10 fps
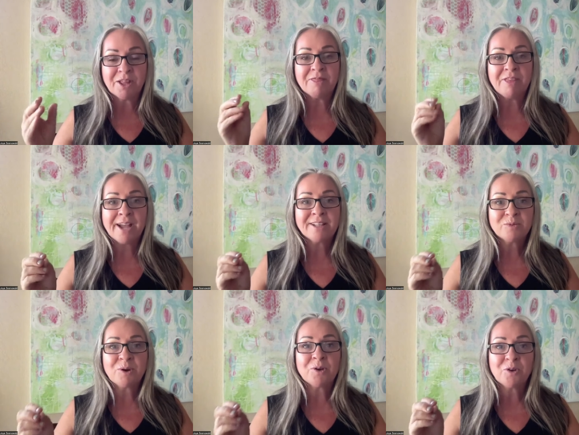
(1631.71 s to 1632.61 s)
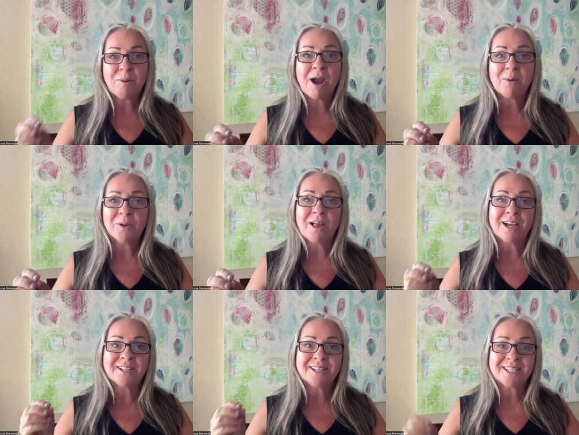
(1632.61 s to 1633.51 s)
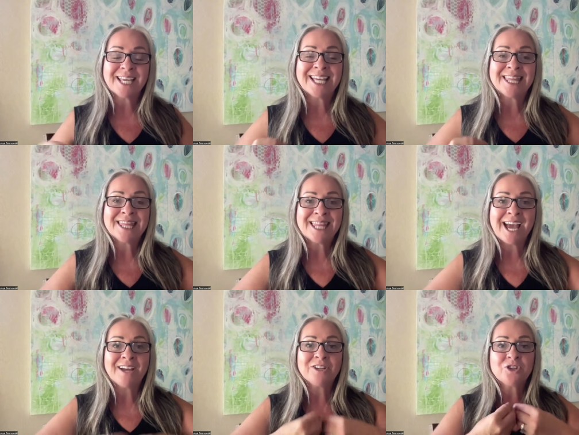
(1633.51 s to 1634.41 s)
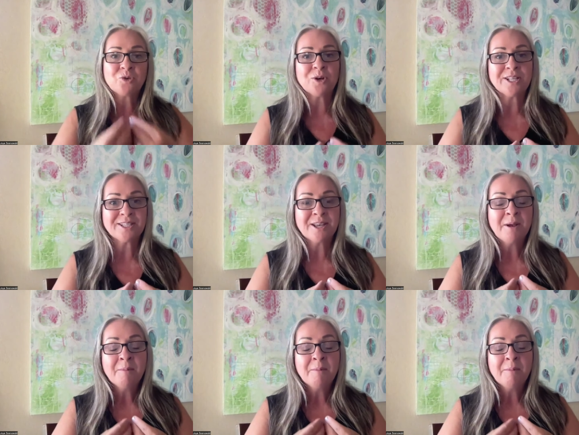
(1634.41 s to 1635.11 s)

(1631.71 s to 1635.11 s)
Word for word: And that's where your power lies, is in that choice.